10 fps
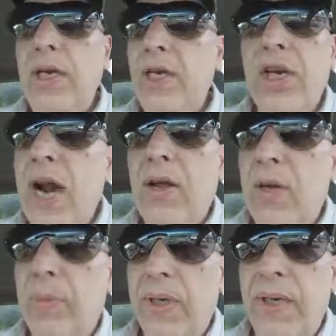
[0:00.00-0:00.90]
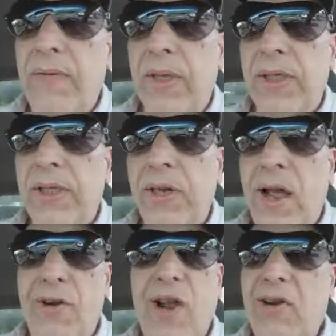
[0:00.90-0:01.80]
You're not going to believe this.
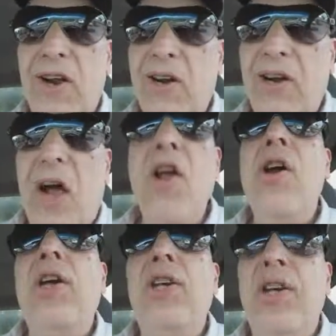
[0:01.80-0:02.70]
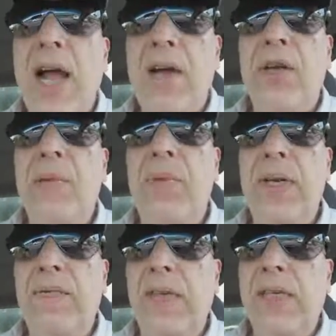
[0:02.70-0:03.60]
No. You're not going to
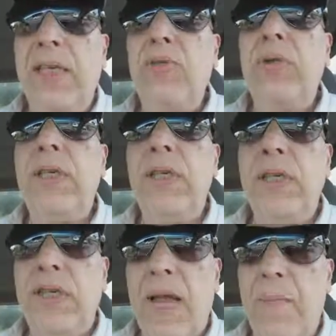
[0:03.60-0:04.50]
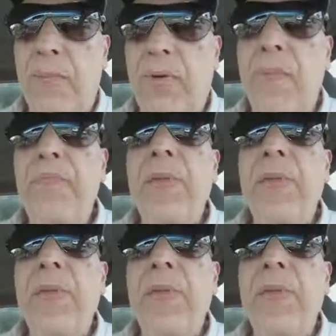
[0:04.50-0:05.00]
believe this. This was in December.